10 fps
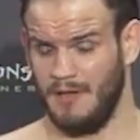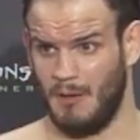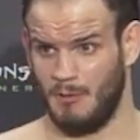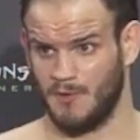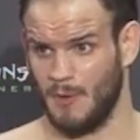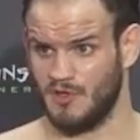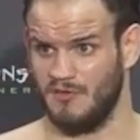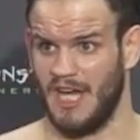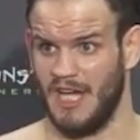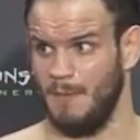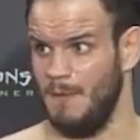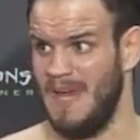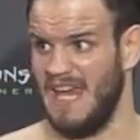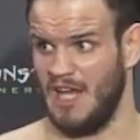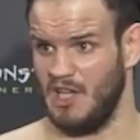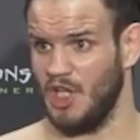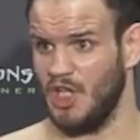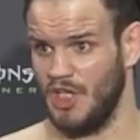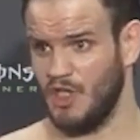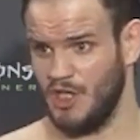I was supposed to fight him in May. I
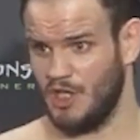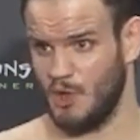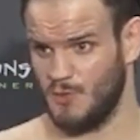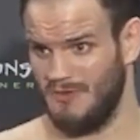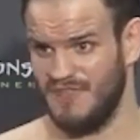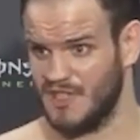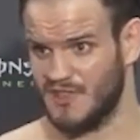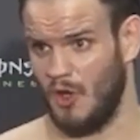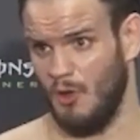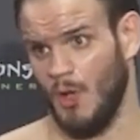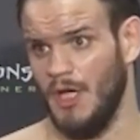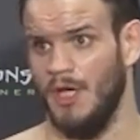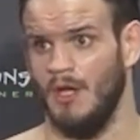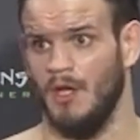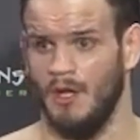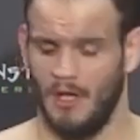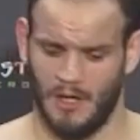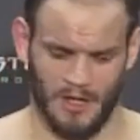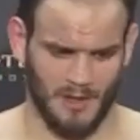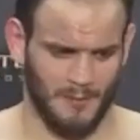literally couldn't close my fist all the way.
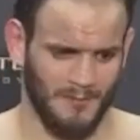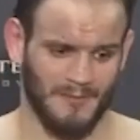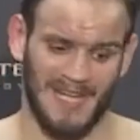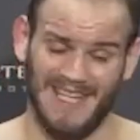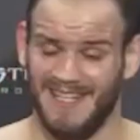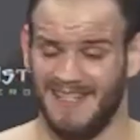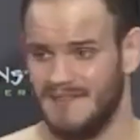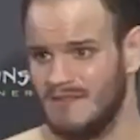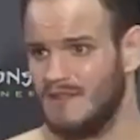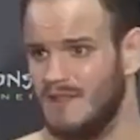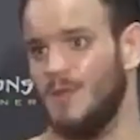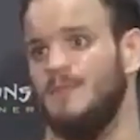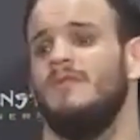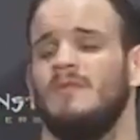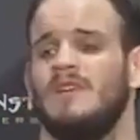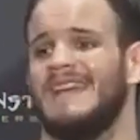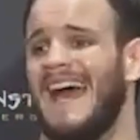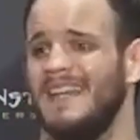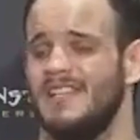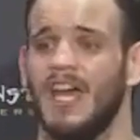Um, my knees are
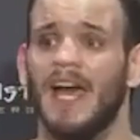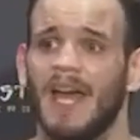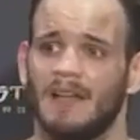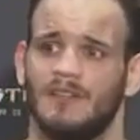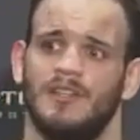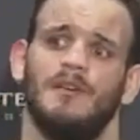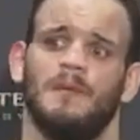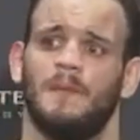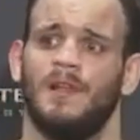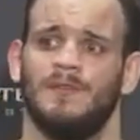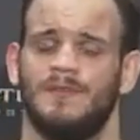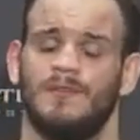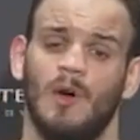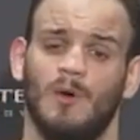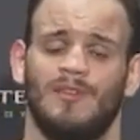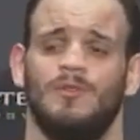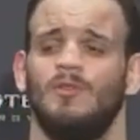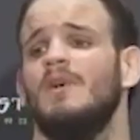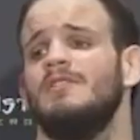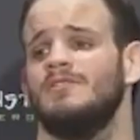kind of jacked, you know. I'm not going to go into too
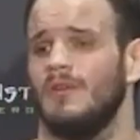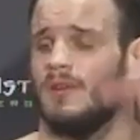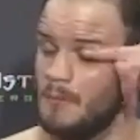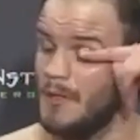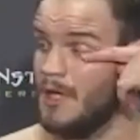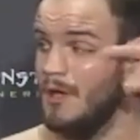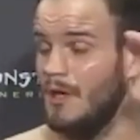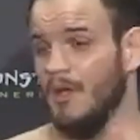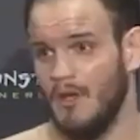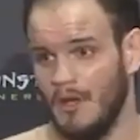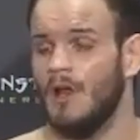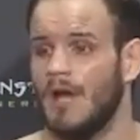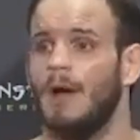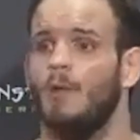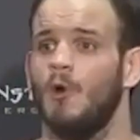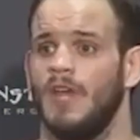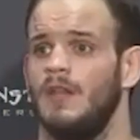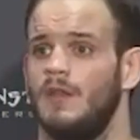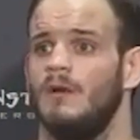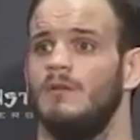much on it, but like I'm okay
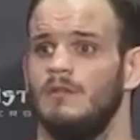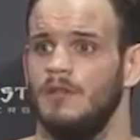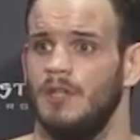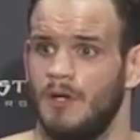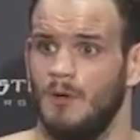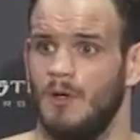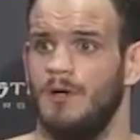though, you know.